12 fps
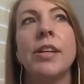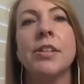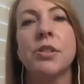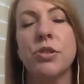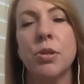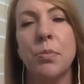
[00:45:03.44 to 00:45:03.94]
any
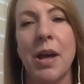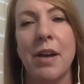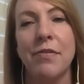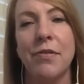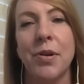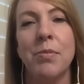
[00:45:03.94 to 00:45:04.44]
social
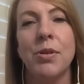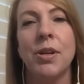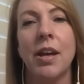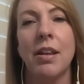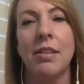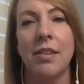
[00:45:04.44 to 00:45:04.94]
platform, you
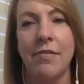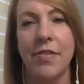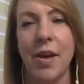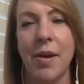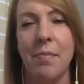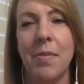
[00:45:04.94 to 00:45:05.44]
got to love
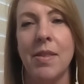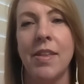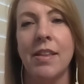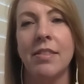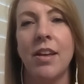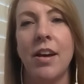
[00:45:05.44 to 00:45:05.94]
them.
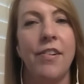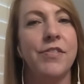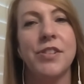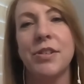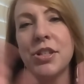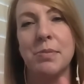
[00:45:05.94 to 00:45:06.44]
They
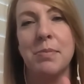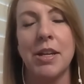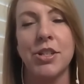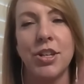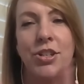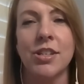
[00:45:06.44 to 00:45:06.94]
love to just
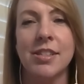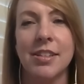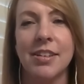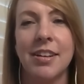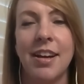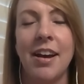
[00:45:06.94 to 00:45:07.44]
make changes.
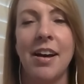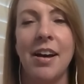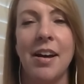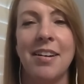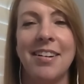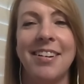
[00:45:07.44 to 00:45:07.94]

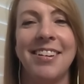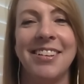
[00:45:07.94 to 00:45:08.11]
Uh,